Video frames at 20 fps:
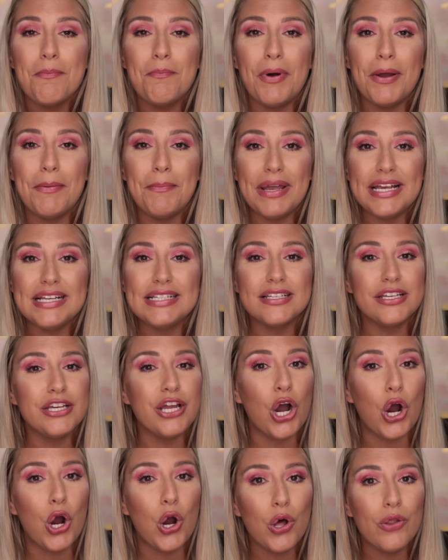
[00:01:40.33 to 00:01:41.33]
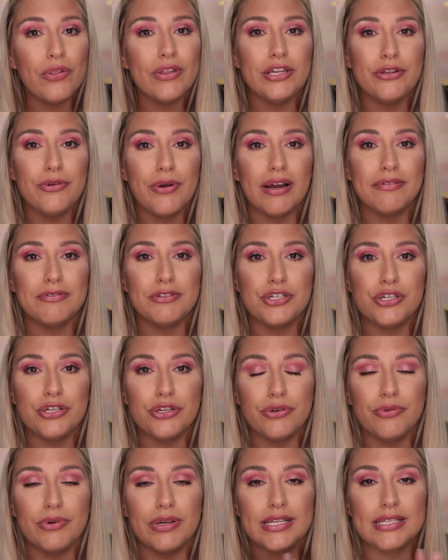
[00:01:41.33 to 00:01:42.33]
But basically, all that you have to
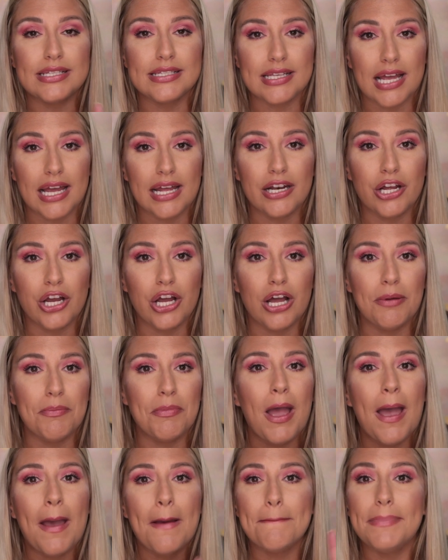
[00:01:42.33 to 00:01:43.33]
do is sign up,